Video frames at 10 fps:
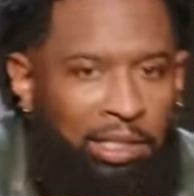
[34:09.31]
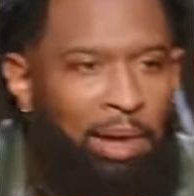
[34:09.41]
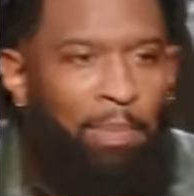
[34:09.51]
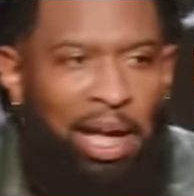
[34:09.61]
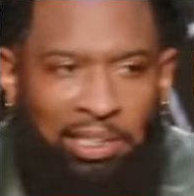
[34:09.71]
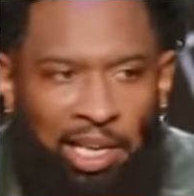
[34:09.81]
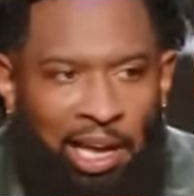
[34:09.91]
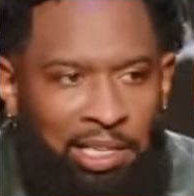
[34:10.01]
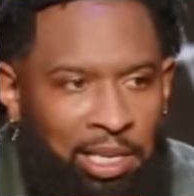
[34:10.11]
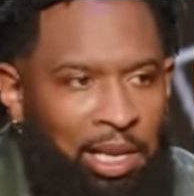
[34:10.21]
Then Mike
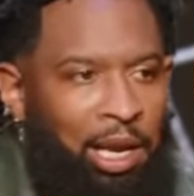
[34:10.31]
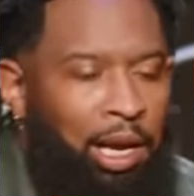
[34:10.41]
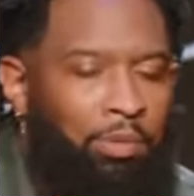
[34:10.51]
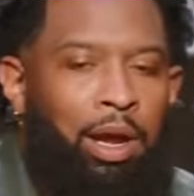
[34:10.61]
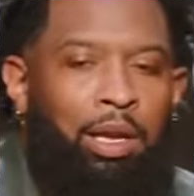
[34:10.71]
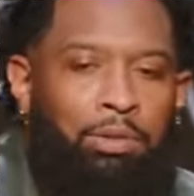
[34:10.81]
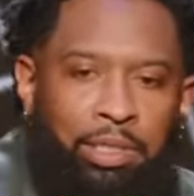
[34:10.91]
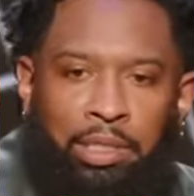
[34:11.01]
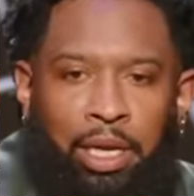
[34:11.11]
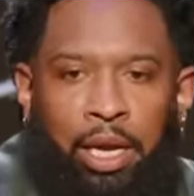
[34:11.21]
says, I'm riding
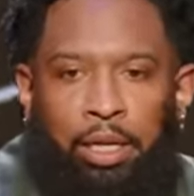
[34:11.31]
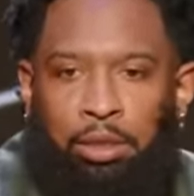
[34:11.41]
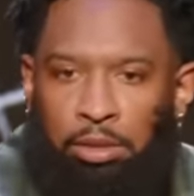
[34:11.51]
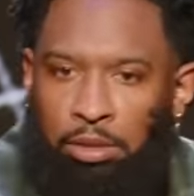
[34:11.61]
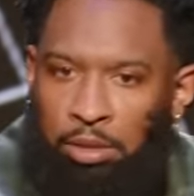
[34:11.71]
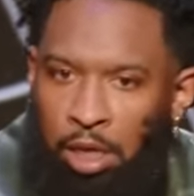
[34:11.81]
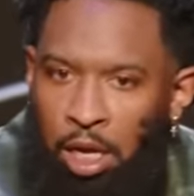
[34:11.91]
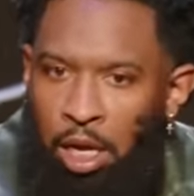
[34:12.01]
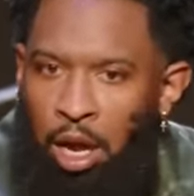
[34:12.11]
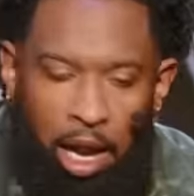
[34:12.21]
with Dad.
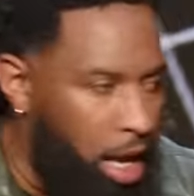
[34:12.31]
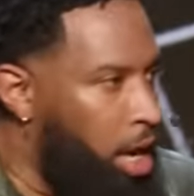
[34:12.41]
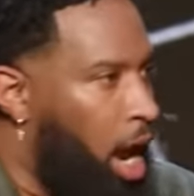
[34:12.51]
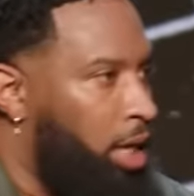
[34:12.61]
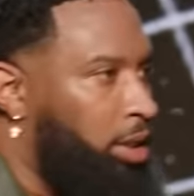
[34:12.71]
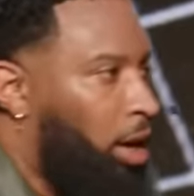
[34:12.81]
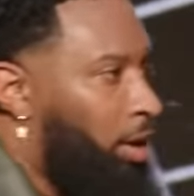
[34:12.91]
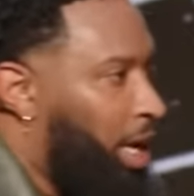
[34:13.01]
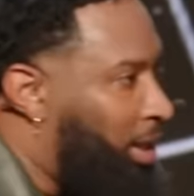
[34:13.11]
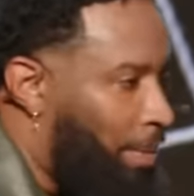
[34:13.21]
All right, all right. So
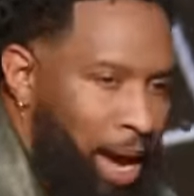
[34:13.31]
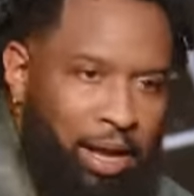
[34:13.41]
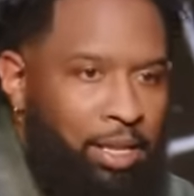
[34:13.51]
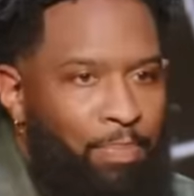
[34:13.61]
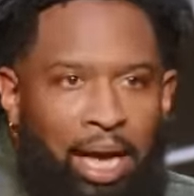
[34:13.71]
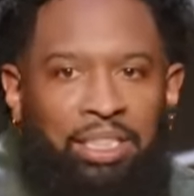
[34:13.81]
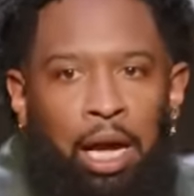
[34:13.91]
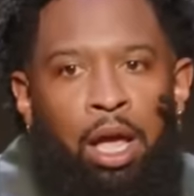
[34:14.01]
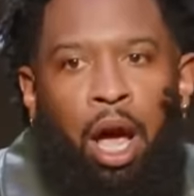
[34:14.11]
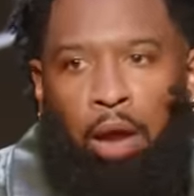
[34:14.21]
that's how Mike, Mike said,
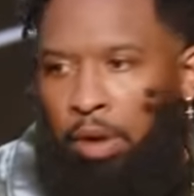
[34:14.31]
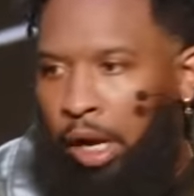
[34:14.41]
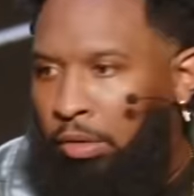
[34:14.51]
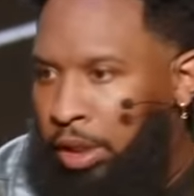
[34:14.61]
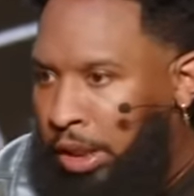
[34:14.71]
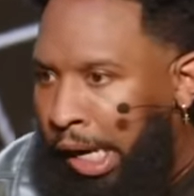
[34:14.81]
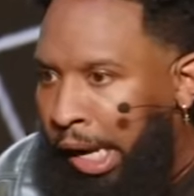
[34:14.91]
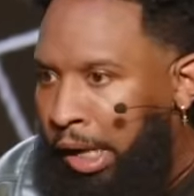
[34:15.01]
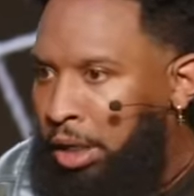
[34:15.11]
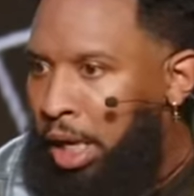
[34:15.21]
I'm riding with
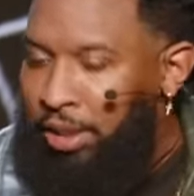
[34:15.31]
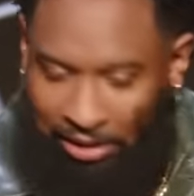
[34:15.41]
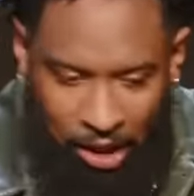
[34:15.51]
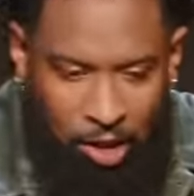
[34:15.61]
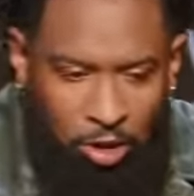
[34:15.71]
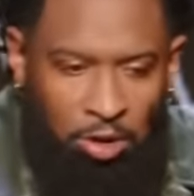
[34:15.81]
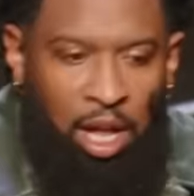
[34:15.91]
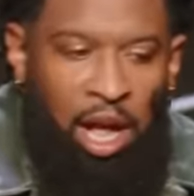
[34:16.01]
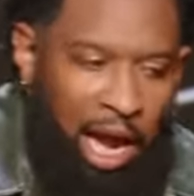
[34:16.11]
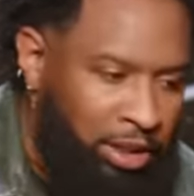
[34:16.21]
dad. I, I, said, cool. All
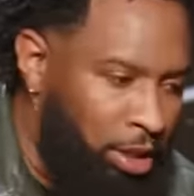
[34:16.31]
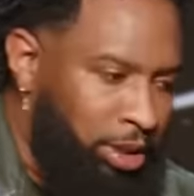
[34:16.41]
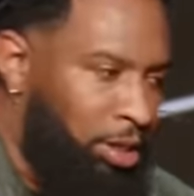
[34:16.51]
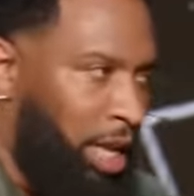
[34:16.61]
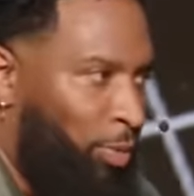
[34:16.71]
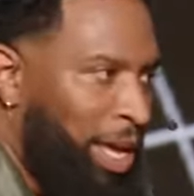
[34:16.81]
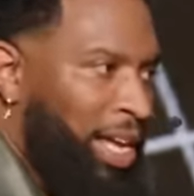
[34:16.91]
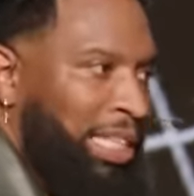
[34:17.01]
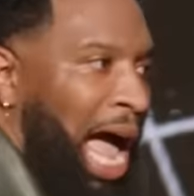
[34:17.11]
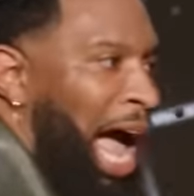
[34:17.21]
right, so, so then we
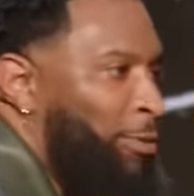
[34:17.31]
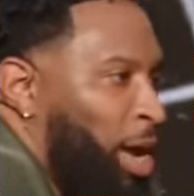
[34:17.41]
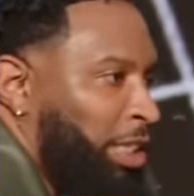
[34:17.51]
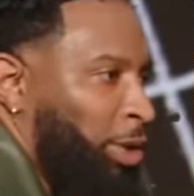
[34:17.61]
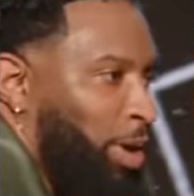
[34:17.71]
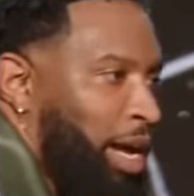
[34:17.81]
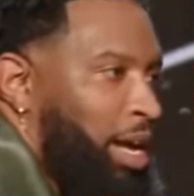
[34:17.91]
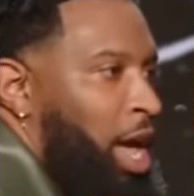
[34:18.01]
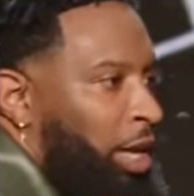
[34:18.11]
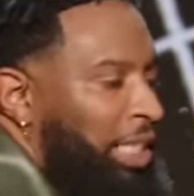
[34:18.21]
get to our restaurant,
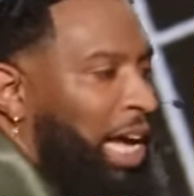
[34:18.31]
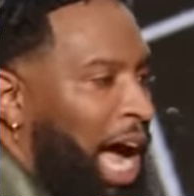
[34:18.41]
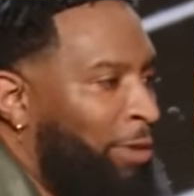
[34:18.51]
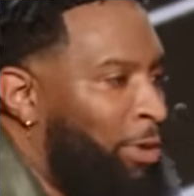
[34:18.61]
get to our